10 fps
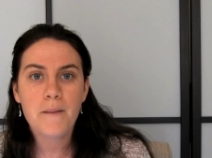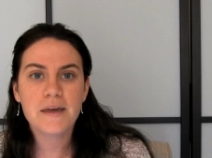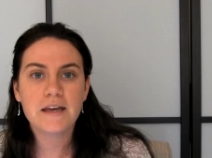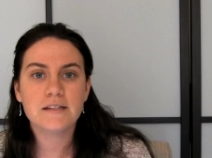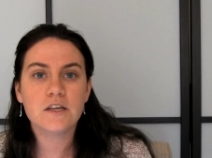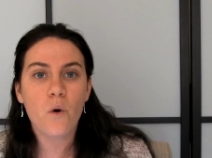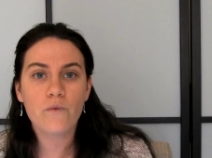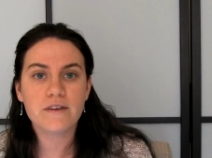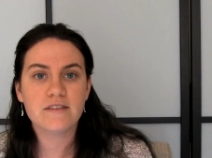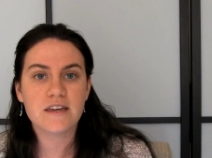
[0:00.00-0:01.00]
because the
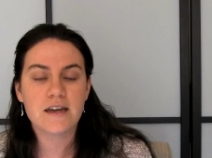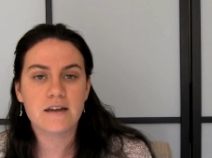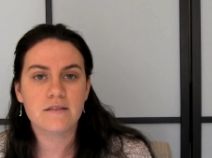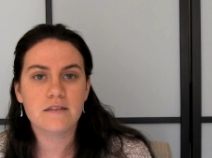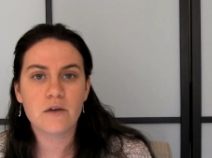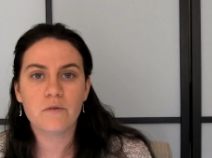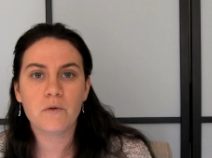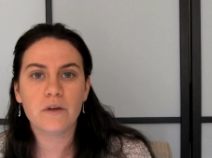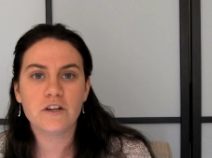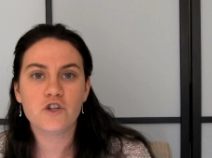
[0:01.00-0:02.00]
only thing that they would
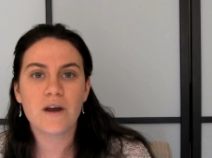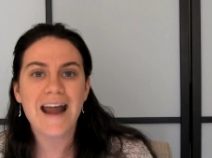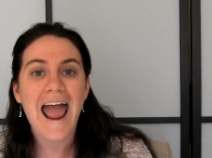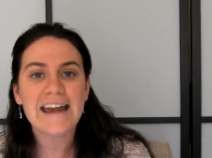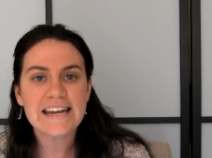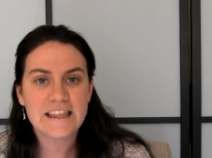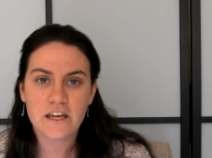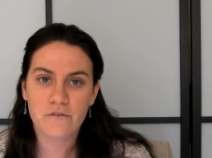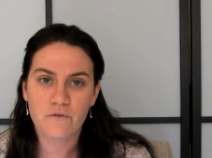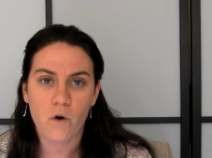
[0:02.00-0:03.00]
be willing to trade
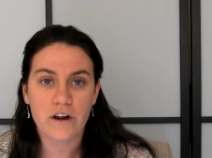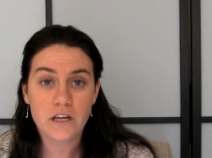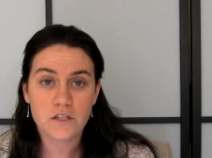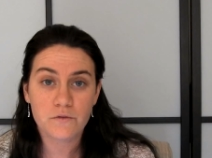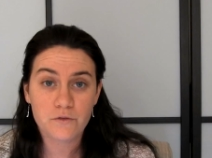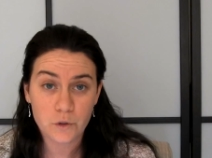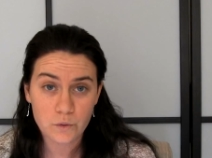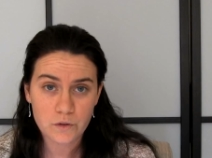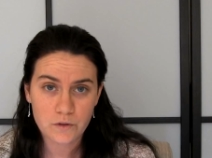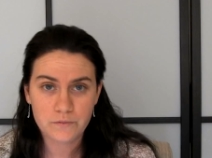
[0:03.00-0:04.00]
anything for is
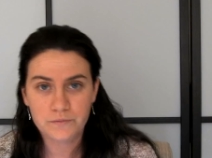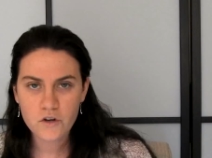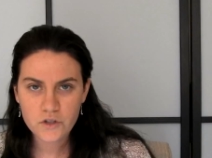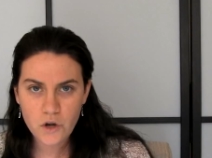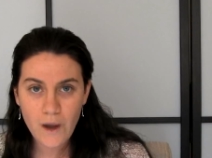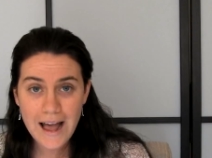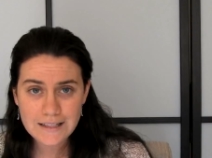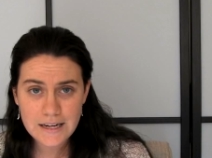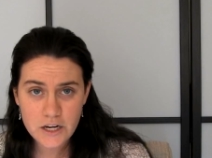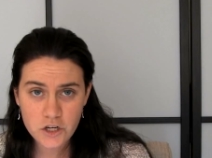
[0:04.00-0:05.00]
food. So
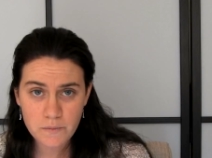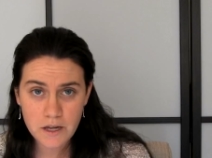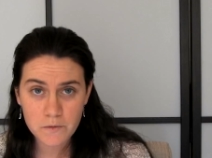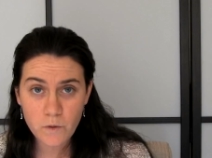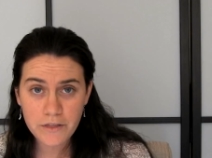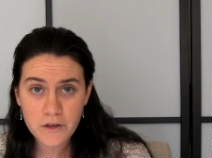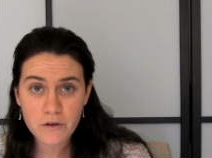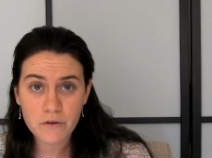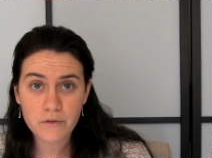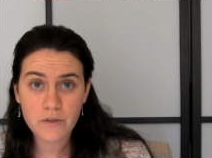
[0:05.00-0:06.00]
as a nation becomes
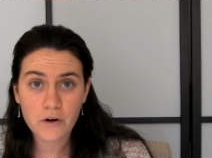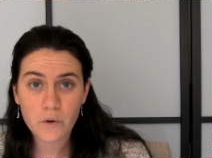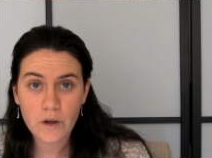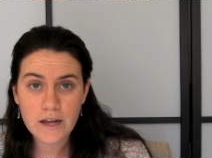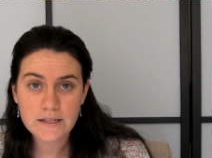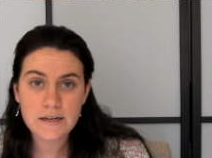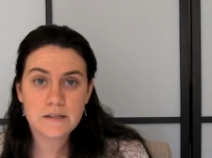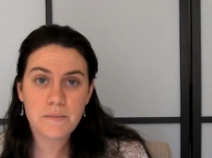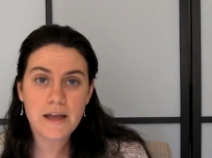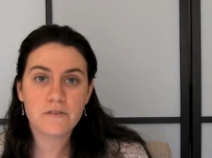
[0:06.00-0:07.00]
wealthier, there creates a
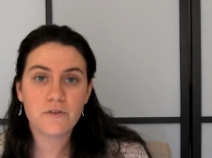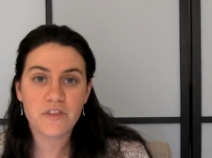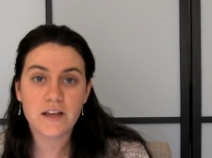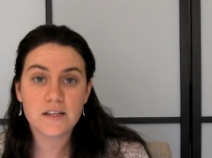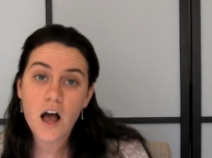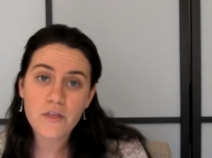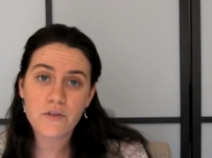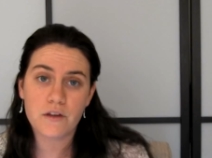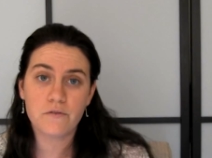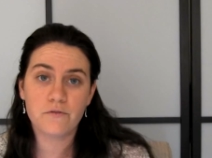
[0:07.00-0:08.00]
demand for things other
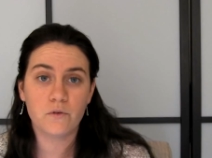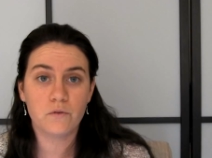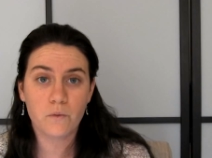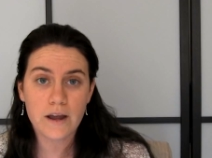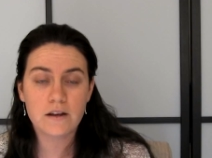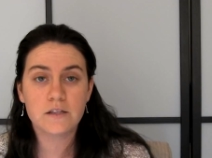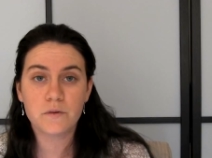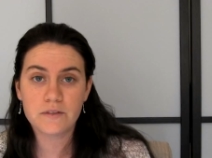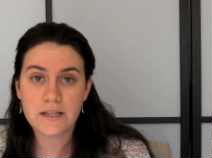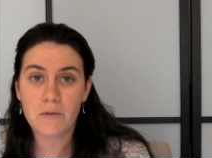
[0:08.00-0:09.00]
than food, right? Because
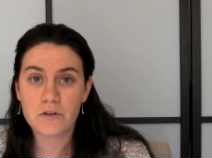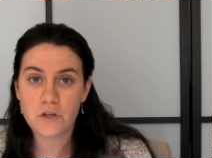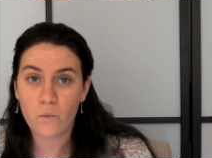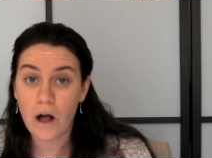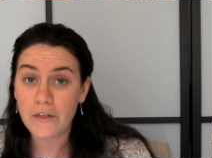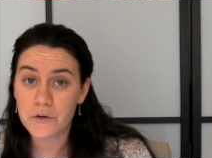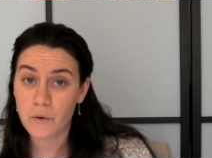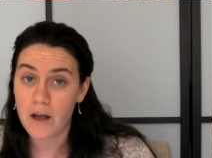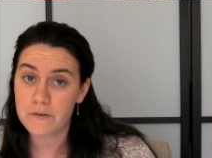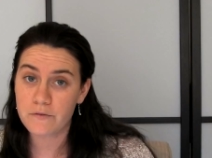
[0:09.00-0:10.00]
we've established that wealth
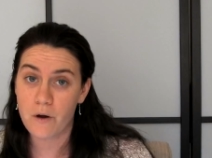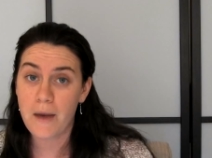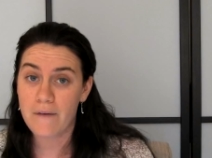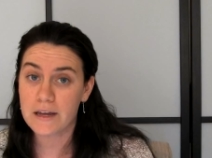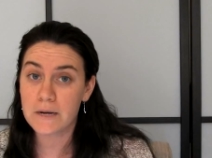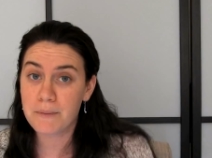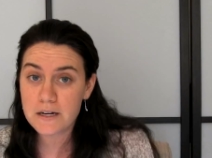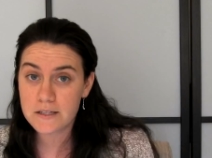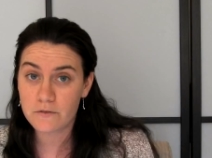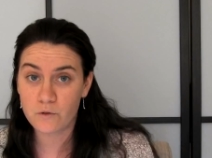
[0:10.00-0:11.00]
derives from having an
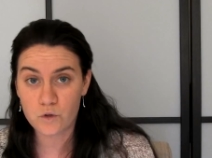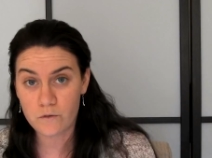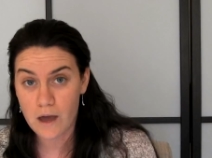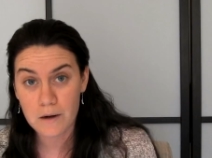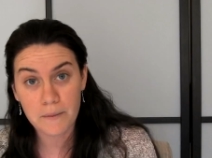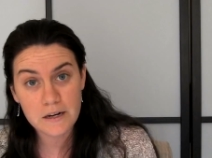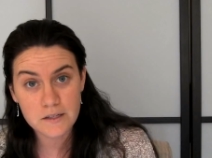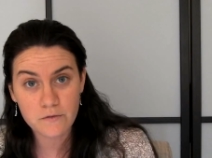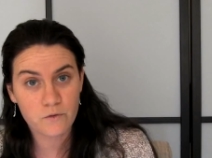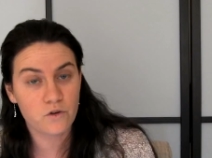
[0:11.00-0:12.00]
abundance of food. If you have an
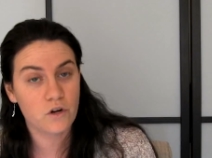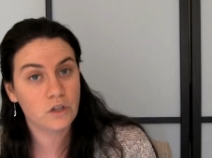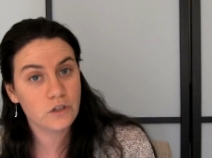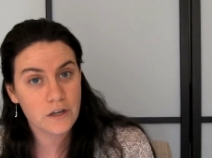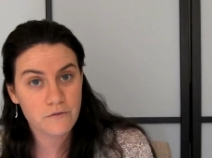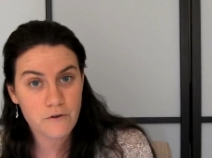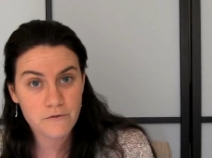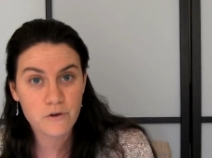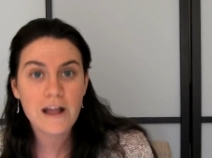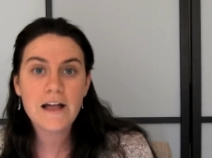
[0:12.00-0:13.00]
abundance of food, you're not looking for
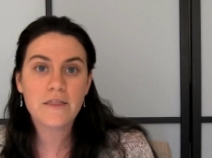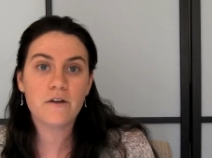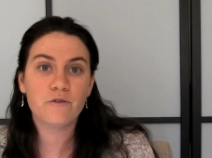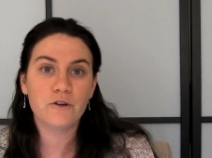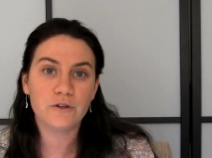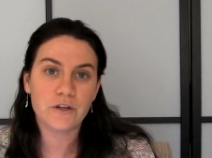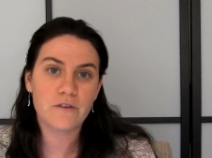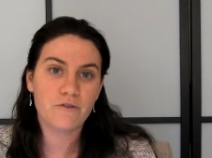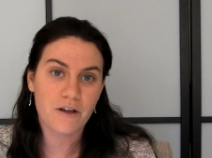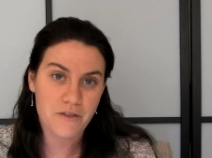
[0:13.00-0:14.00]
food, therefore you're
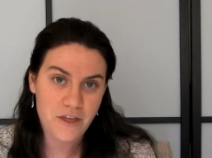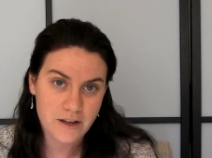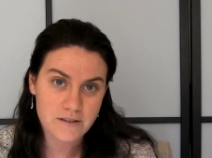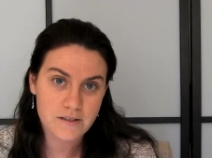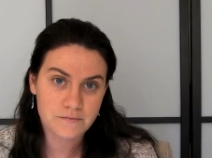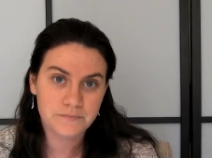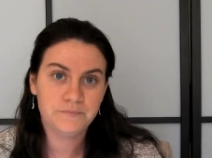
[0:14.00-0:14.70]
looking for other things